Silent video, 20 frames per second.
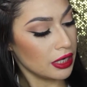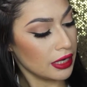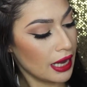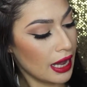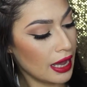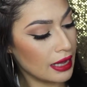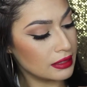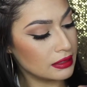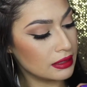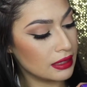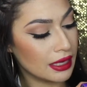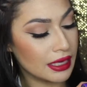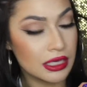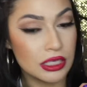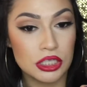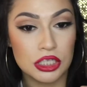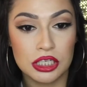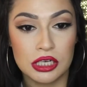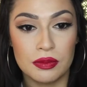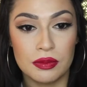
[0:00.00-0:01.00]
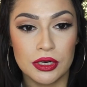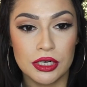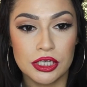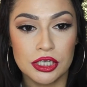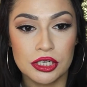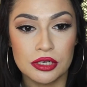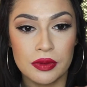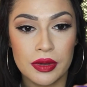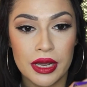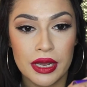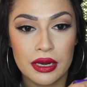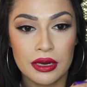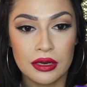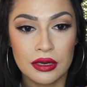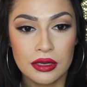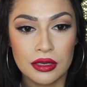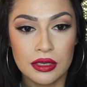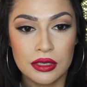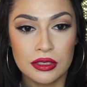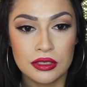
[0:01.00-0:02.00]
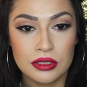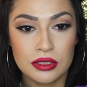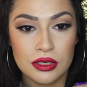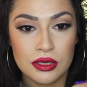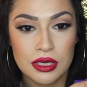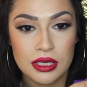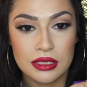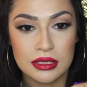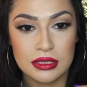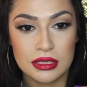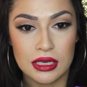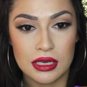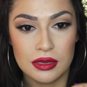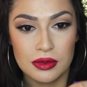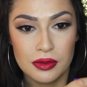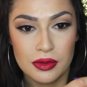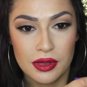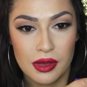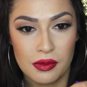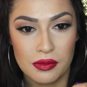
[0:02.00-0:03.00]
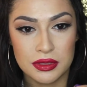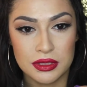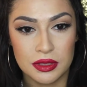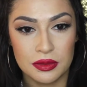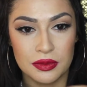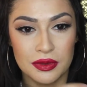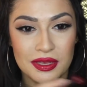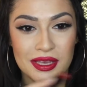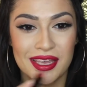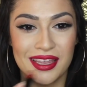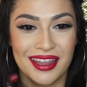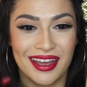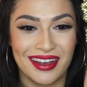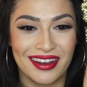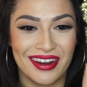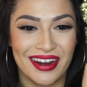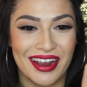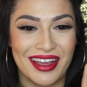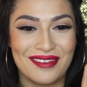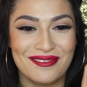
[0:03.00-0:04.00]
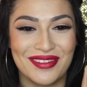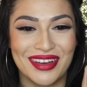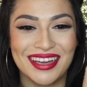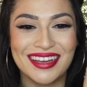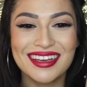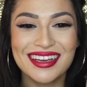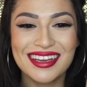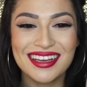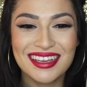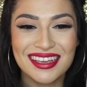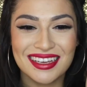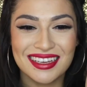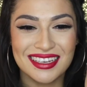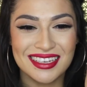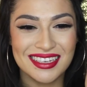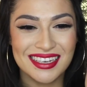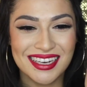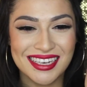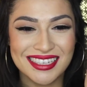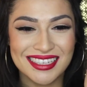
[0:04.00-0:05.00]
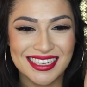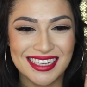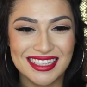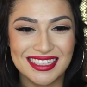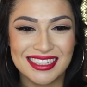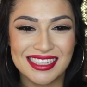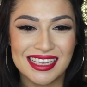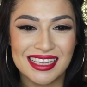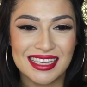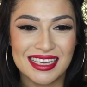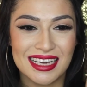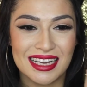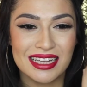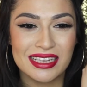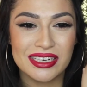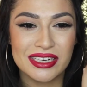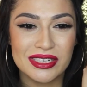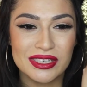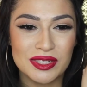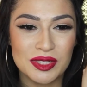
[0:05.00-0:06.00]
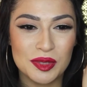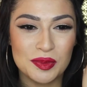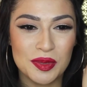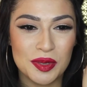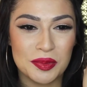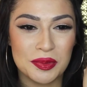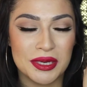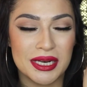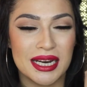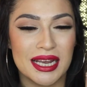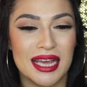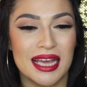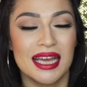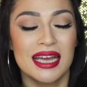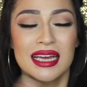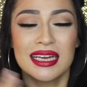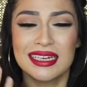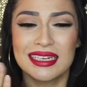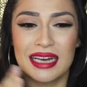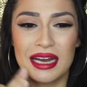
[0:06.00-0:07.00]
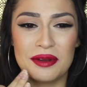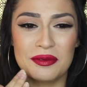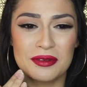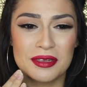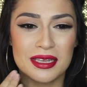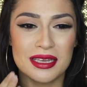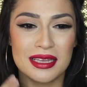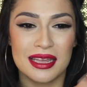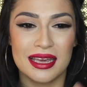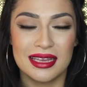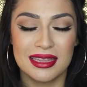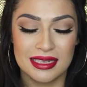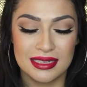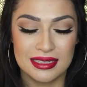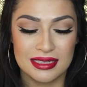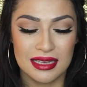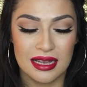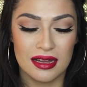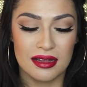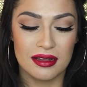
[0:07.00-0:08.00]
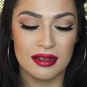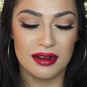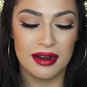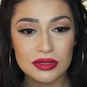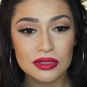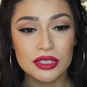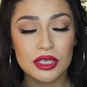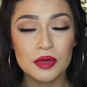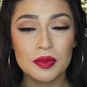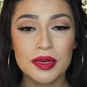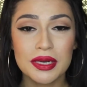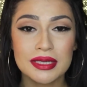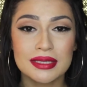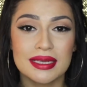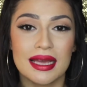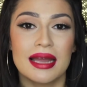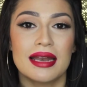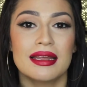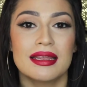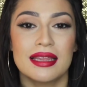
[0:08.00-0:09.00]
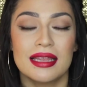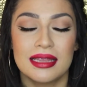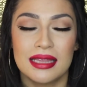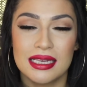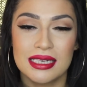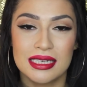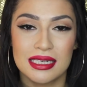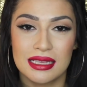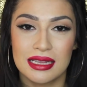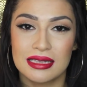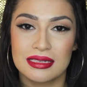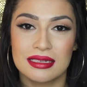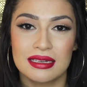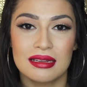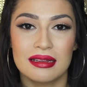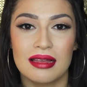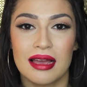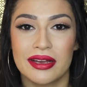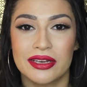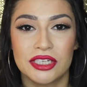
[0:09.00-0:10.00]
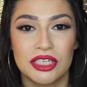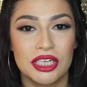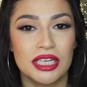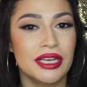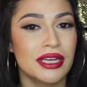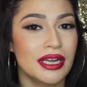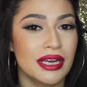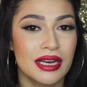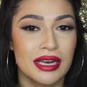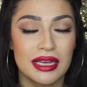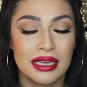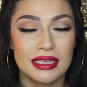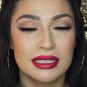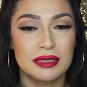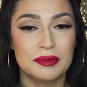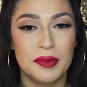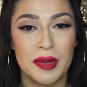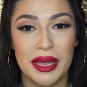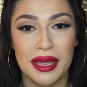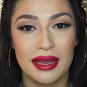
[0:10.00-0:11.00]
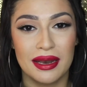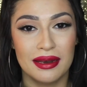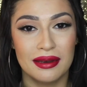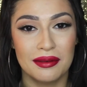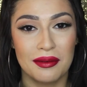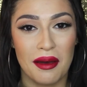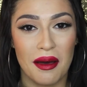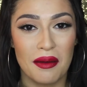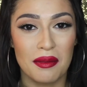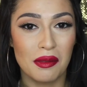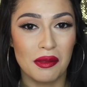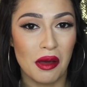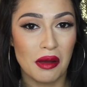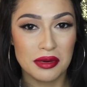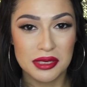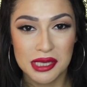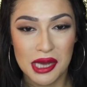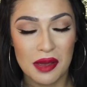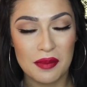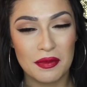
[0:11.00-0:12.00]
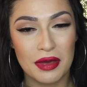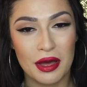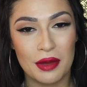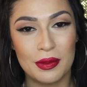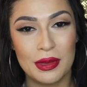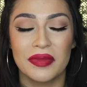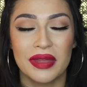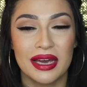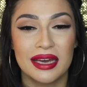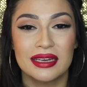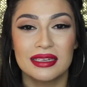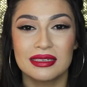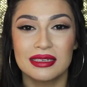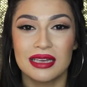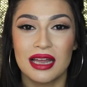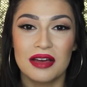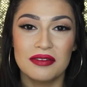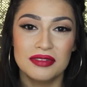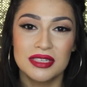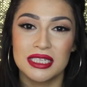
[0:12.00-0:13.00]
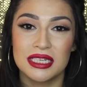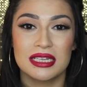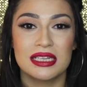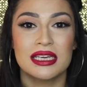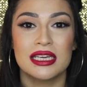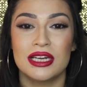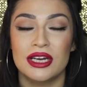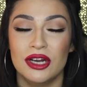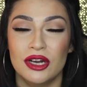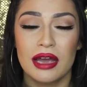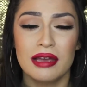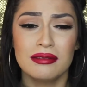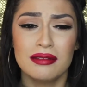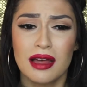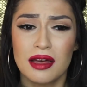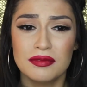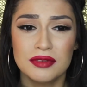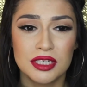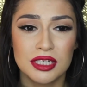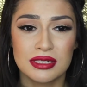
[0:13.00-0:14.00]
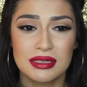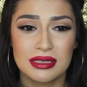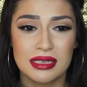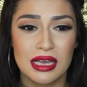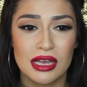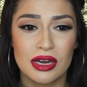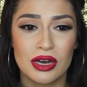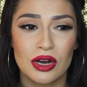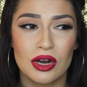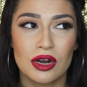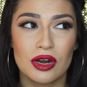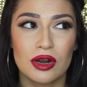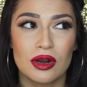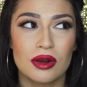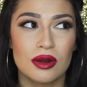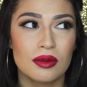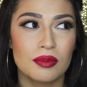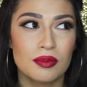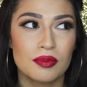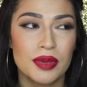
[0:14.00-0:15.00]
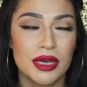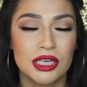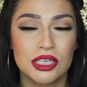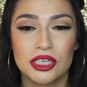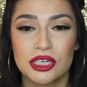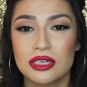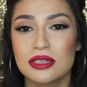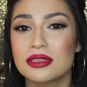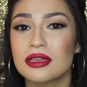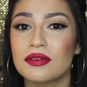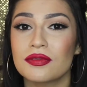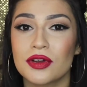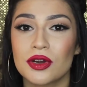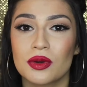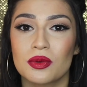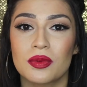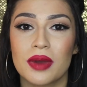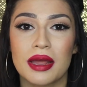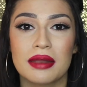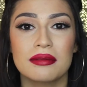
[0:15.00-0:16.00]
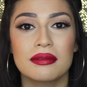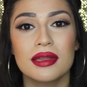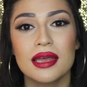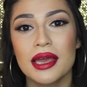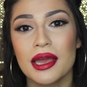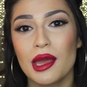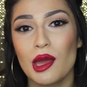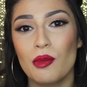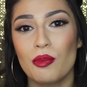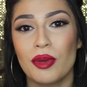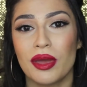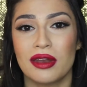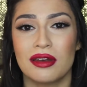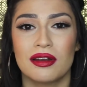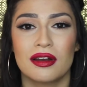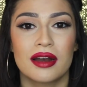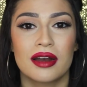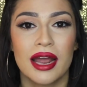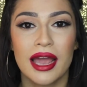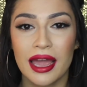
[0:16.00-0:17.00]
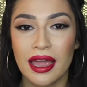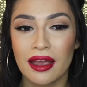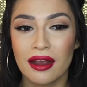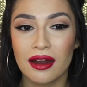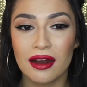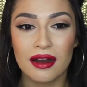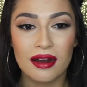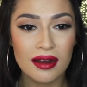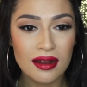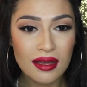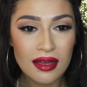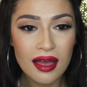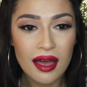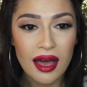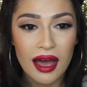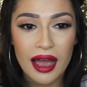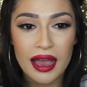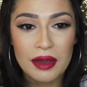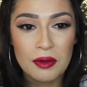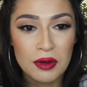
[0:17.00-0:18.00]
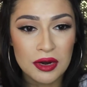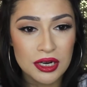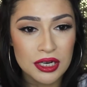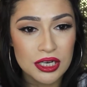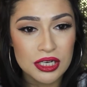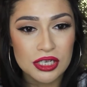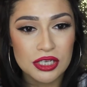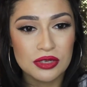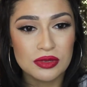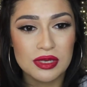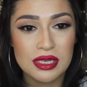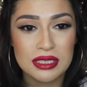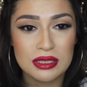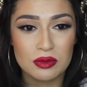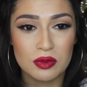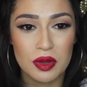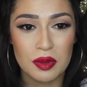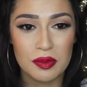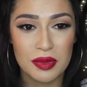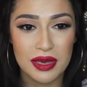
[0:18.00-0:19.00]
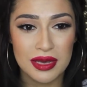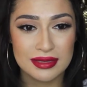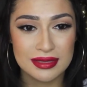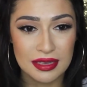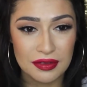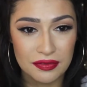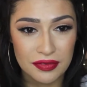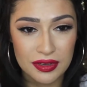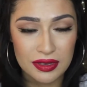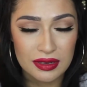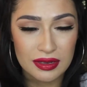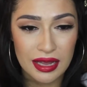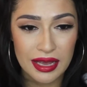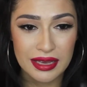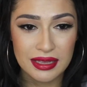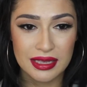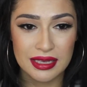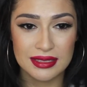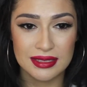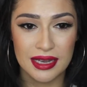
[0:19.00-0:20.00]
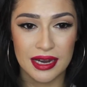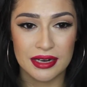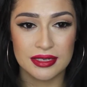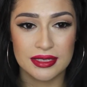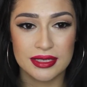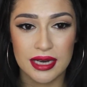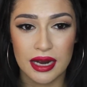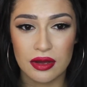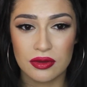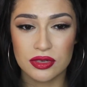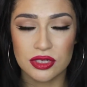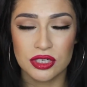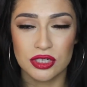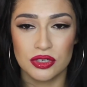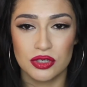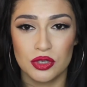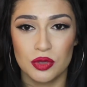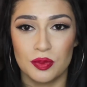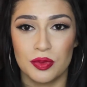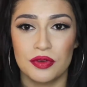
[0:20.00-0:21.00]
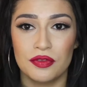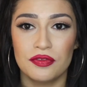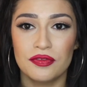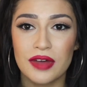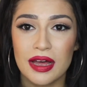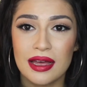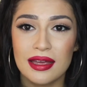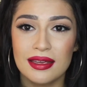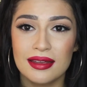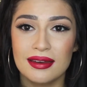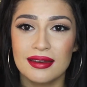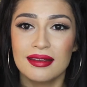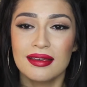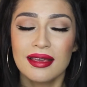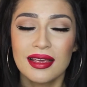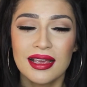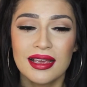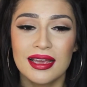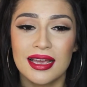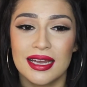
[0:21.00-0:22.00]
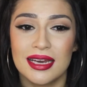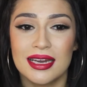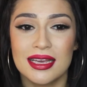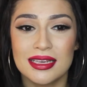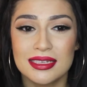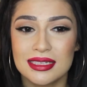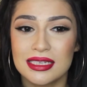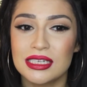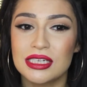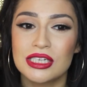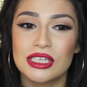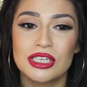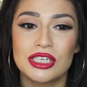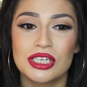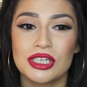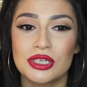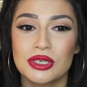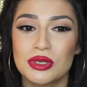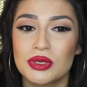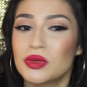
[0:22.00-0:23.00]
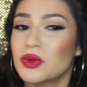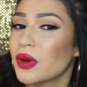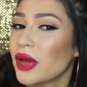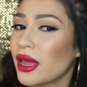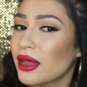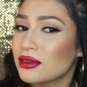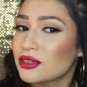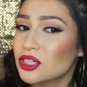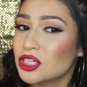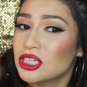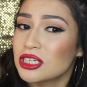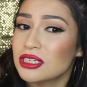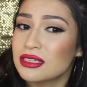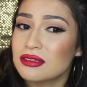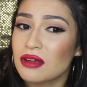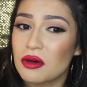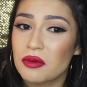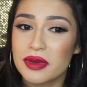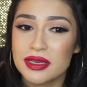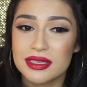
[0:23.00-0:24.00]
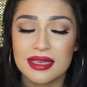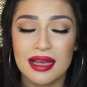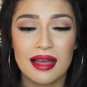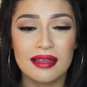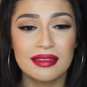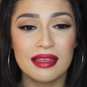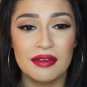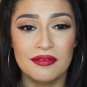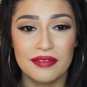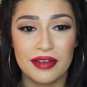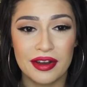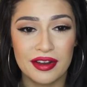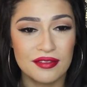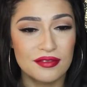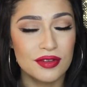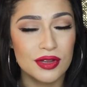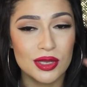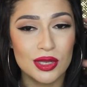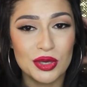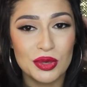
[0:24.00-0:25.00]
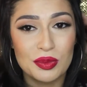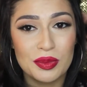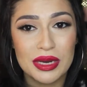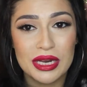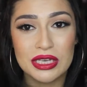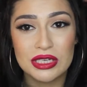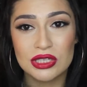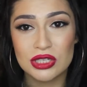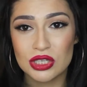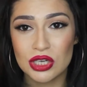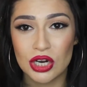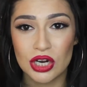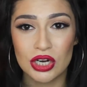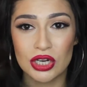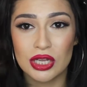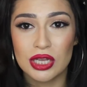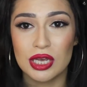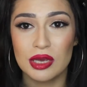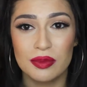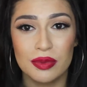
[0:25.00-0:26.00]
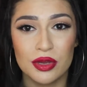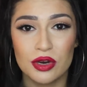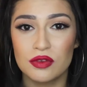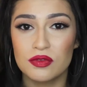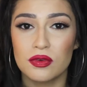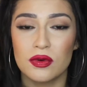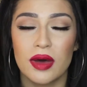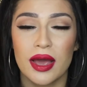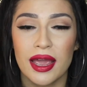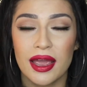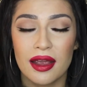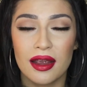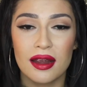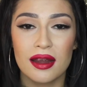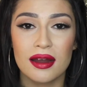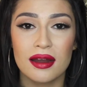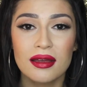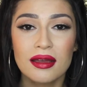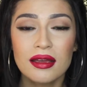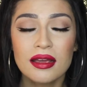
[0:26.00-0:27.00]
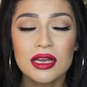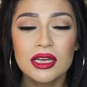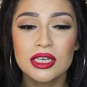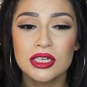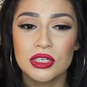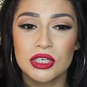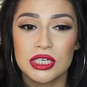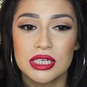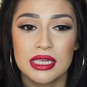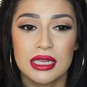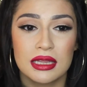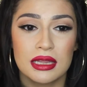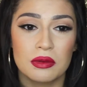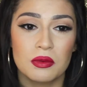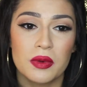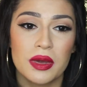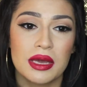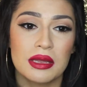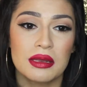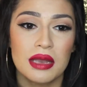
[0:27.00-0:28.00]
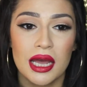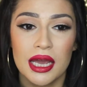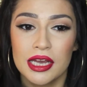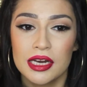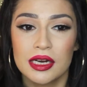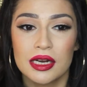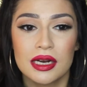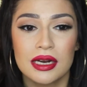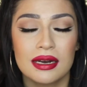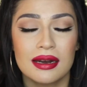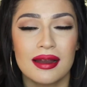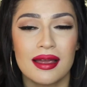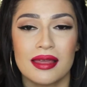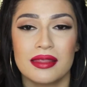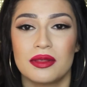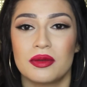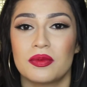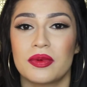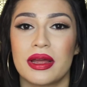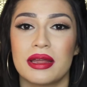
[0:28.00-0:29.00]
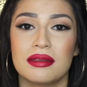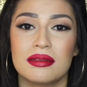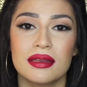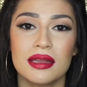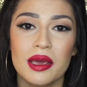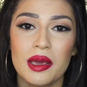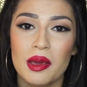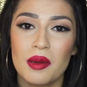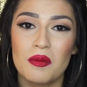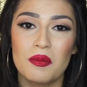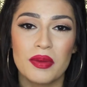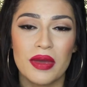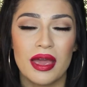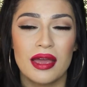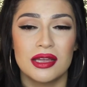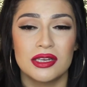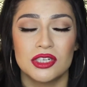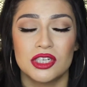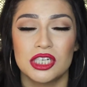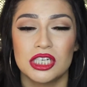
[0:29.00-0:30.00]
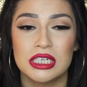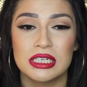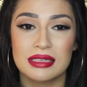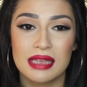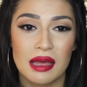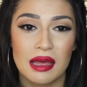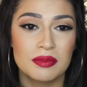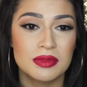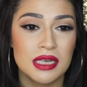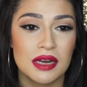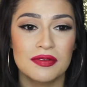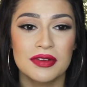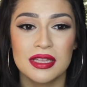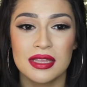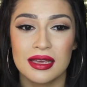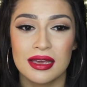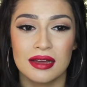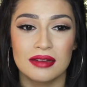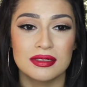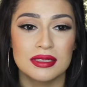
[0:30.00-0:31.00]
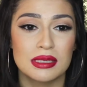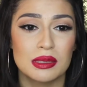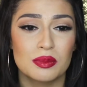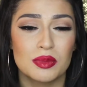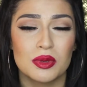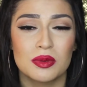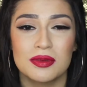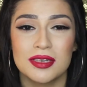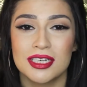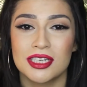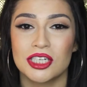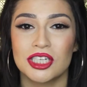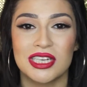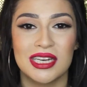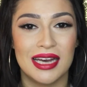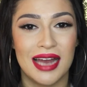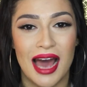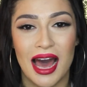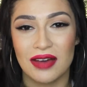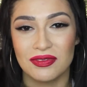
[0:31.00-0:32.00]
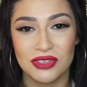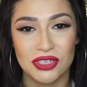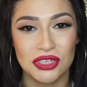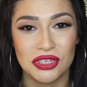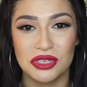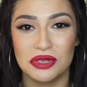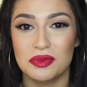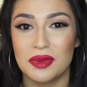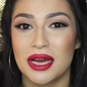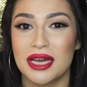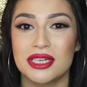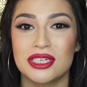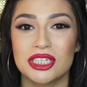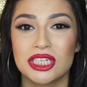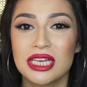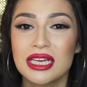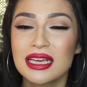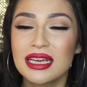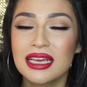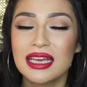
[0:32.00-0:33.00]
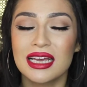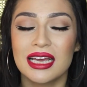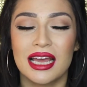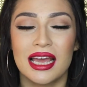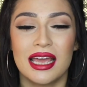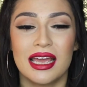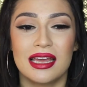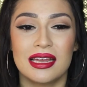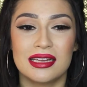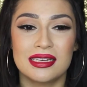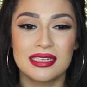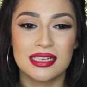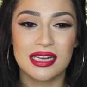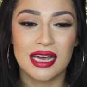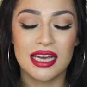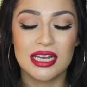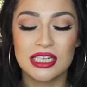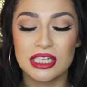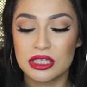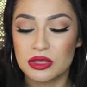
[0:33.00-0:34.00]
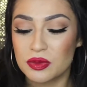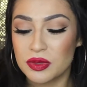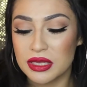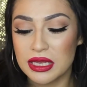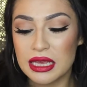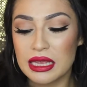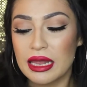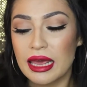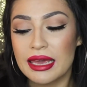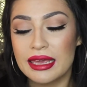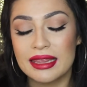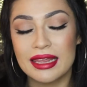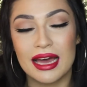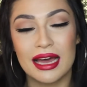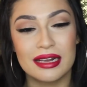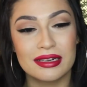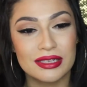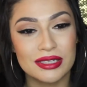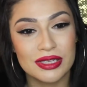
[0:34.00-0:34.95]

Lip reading: It has like a shimmer to it. So you can see that wasn't really that great, but you guys can see the color. Super pretty. I really like this color. Super excited that they did this collection. It's been a long time coming. I love Selena. I love just seeing her pictures of her red lip and her hair. I wanted to do this one because I felt like this hairstyle is just super fun and easy to do, and she just always had that very voluminous, curly, beautiful hair. She did the wing liner and the red lip, and she just kept everything else simple because she didn't have to do much, and I just really like that.